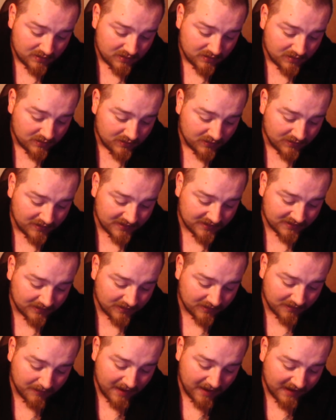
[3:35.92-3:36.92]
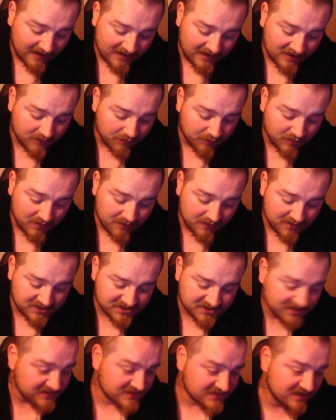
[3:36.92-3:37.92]
The back of here pretty much
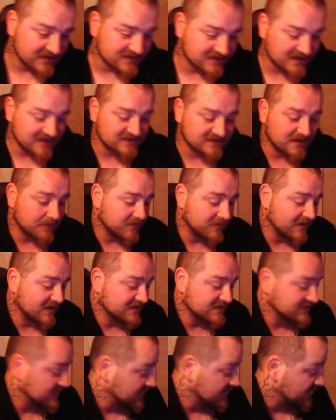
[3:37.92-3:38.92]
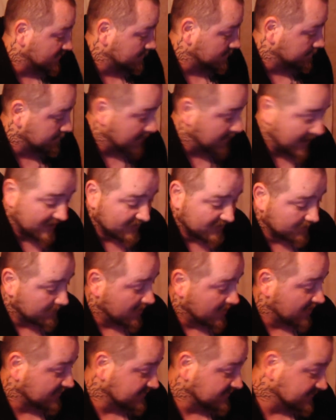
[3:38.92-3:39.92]
says the exact same thing as the back of the
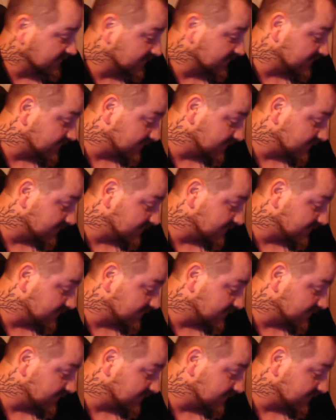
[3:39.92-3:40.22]
box did.